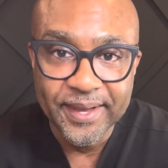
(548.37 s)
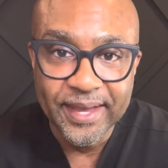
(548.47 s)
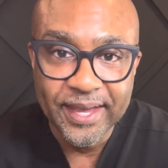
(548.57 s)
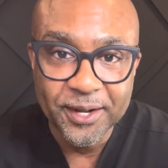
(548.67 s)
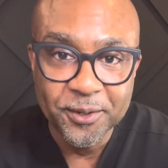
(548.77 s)

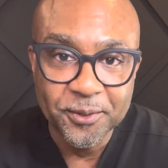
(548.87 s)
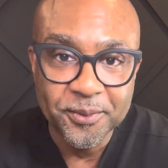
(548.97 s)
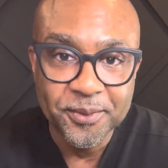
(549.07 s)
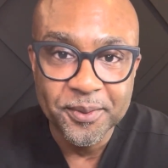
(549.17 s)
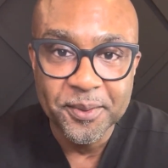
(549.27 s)
it'll
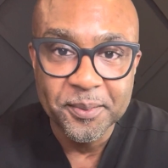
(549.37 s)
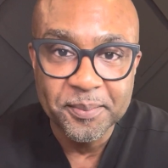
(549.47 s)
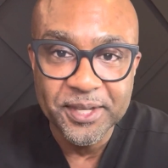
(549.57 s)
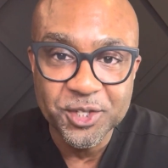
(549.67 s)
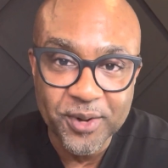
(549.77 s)

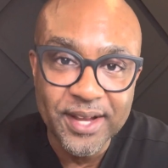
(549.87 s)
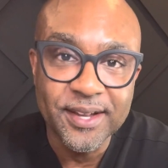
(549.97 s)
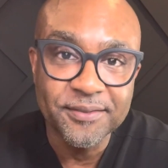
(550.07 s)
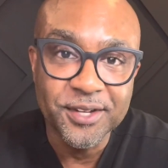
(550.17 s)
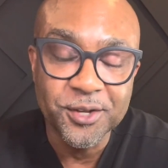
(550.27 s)
be straight
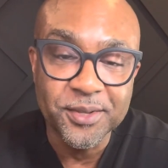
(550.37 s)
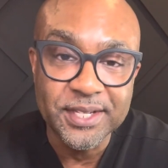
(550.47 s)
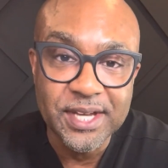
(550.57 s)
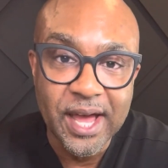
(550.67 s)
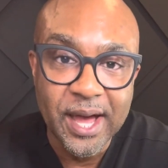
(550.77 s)
enough to do the
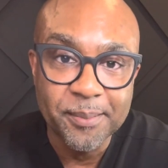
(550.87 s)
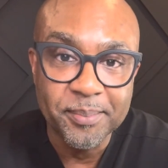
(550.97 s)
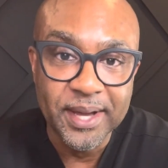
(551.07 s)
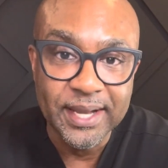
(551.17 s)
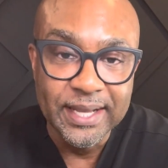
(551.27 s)
job,
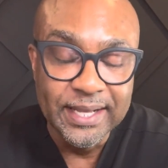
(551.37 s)
but